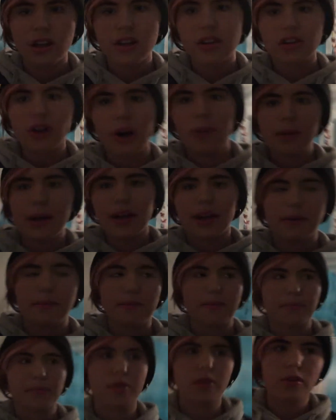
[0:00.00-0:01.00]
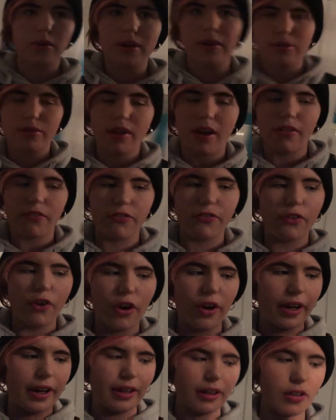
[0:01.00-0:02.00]
You know what I mean? When he was like
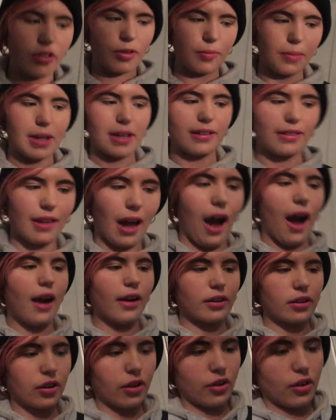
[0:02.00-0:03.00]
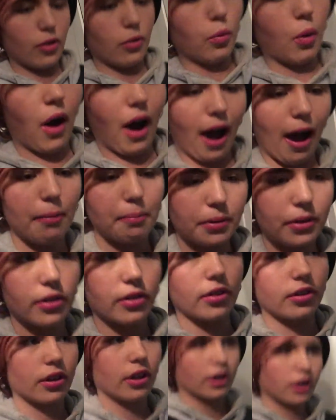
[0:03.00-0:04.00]
13 or something, he died because of what
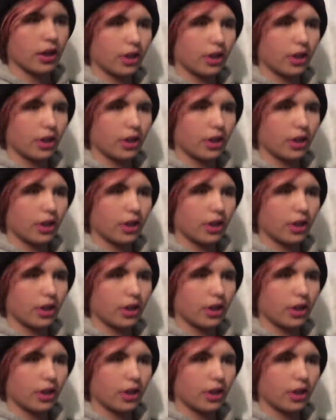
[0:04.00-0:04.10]
happened.